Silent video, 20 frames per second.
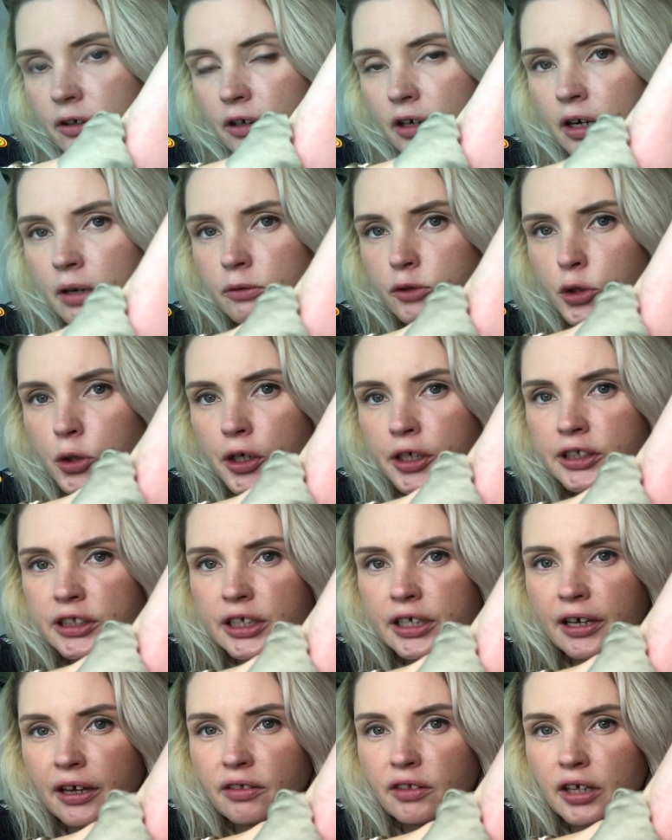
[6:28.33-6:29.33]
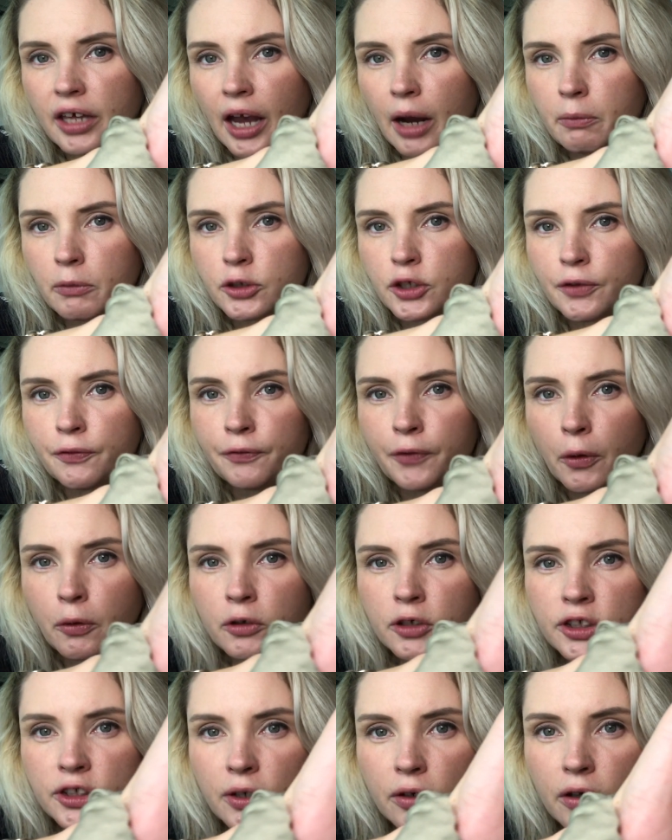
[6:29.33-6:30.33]
and I'm trying to get the camera to
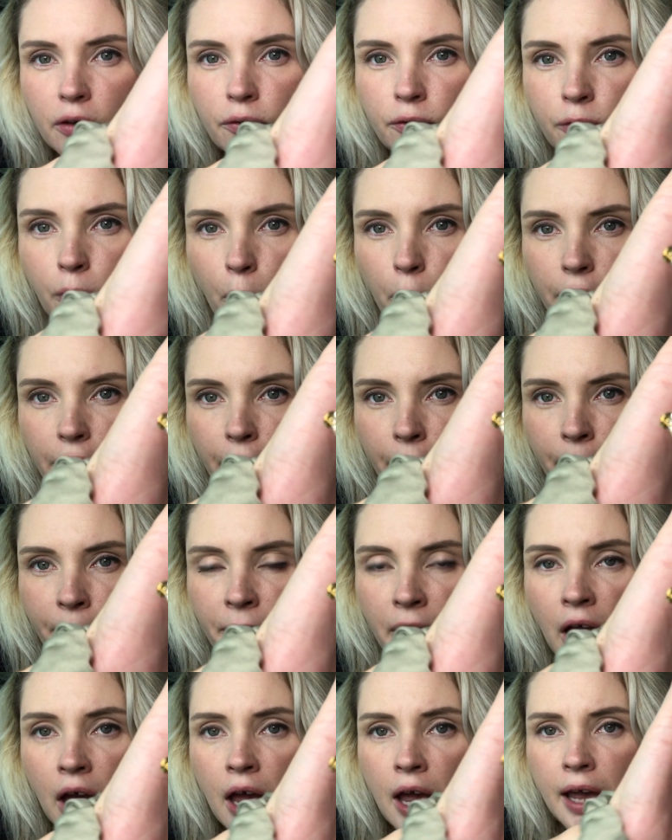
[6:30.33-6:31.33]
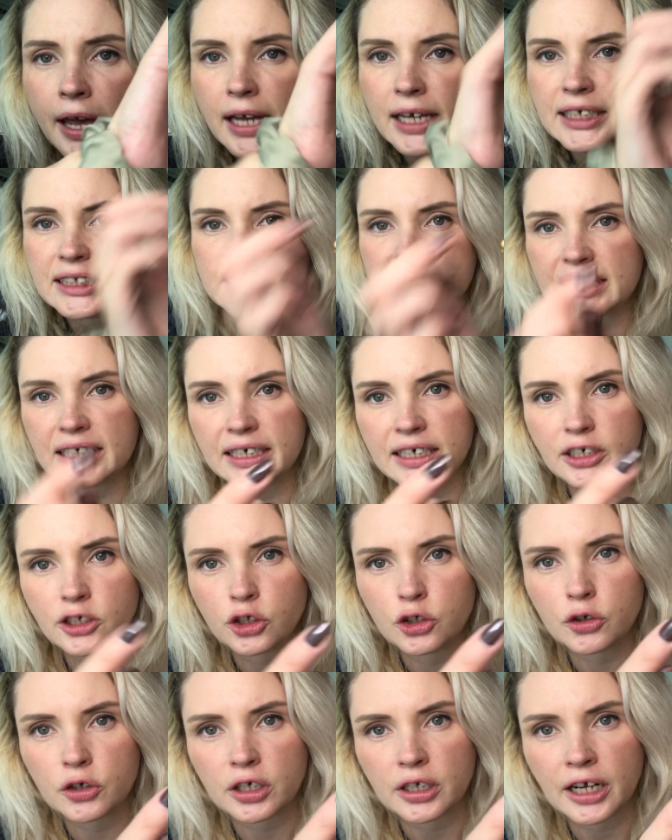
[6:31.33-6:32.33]
focus on it for you, is that
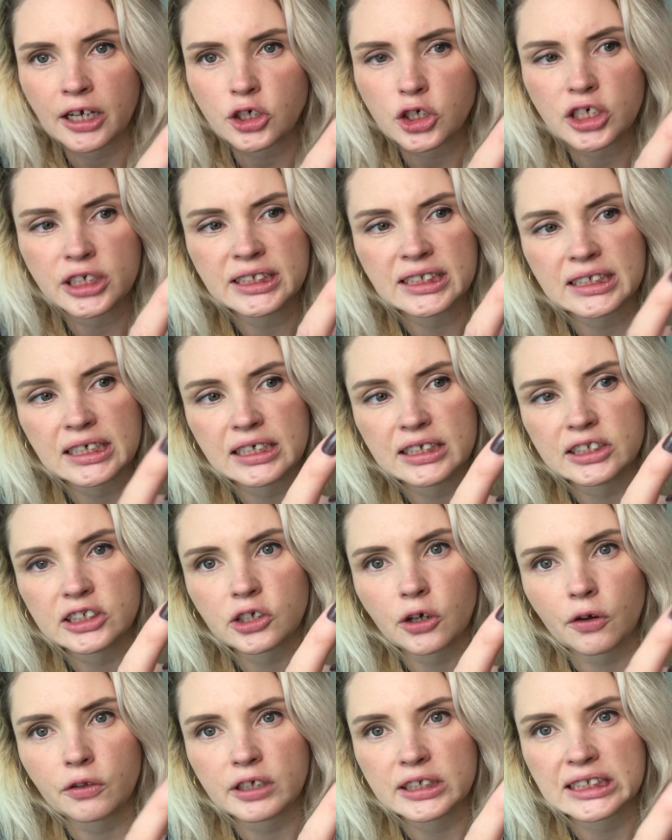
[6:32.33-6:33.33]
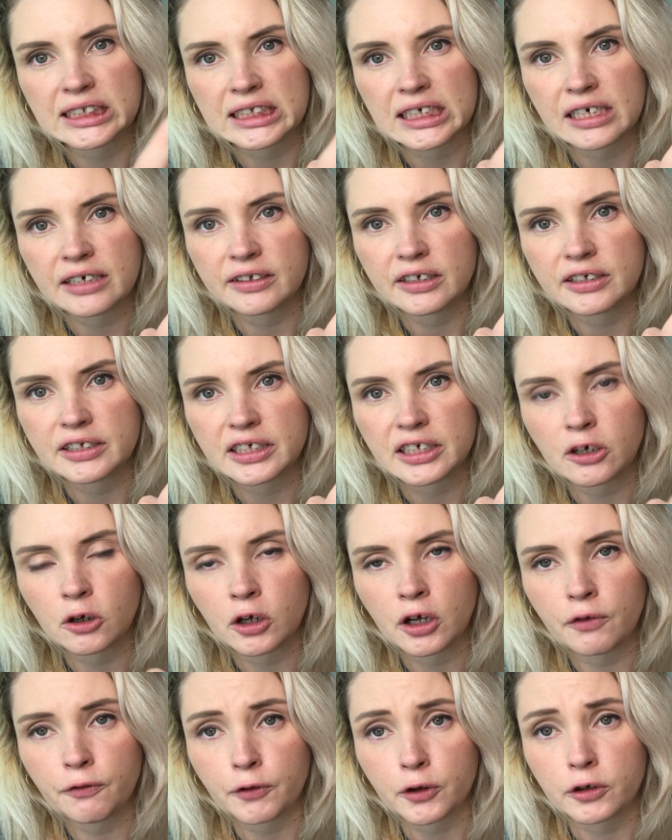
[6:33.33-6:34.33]
you can actually see it's got the C and the D
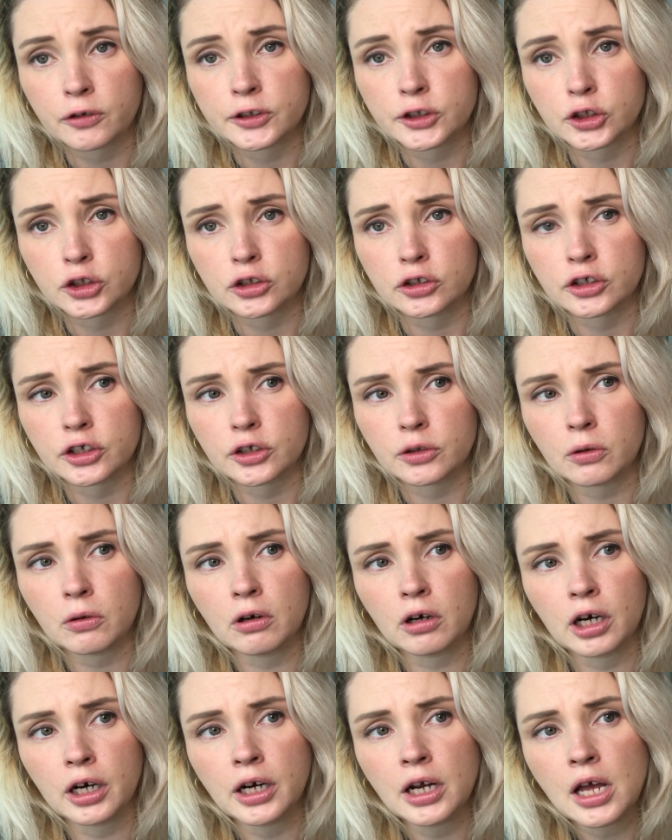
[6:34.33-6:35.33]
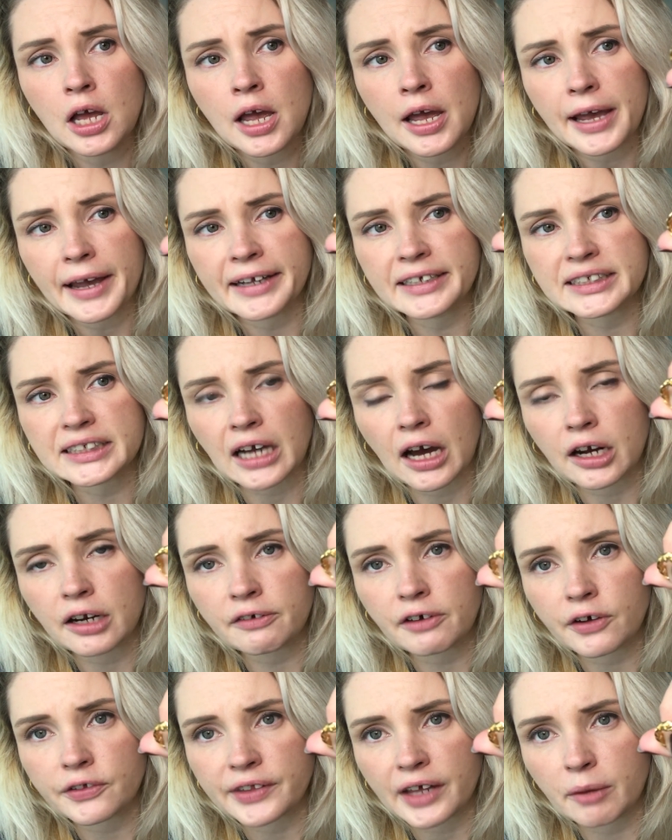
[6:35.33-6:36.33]
on it for Christian Dior. It's kind
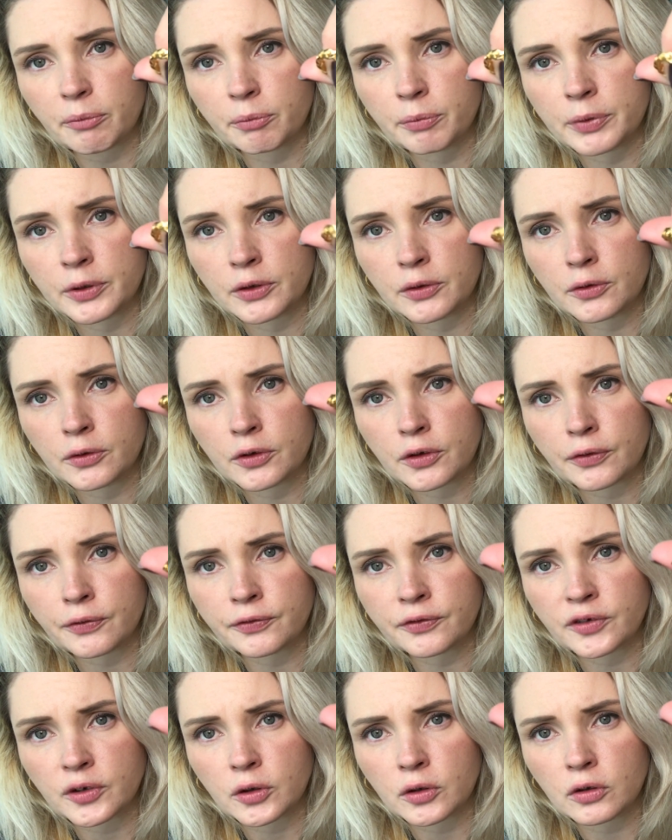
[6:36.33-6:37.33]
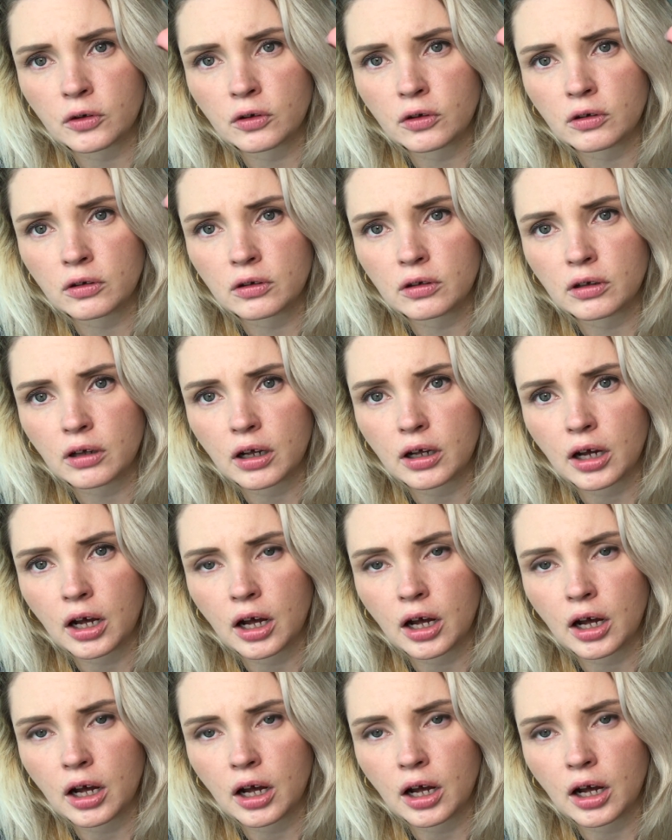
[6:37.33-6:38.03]
of got that beautiful,